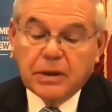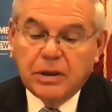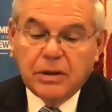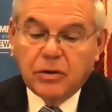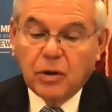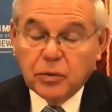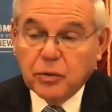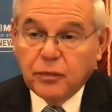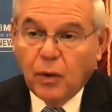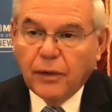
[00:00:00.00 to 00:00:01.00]
those who
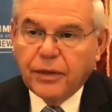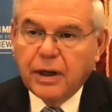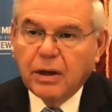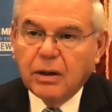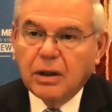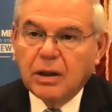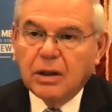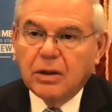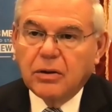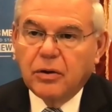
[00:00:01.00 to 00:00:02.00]
fought there,
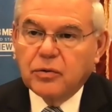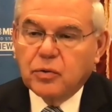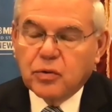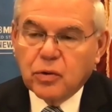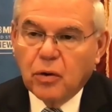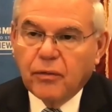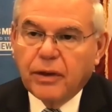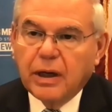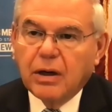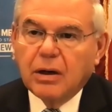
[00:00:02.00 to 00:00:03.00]
those who served
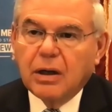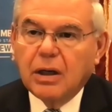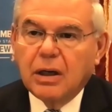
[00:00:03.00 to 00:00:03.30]
there,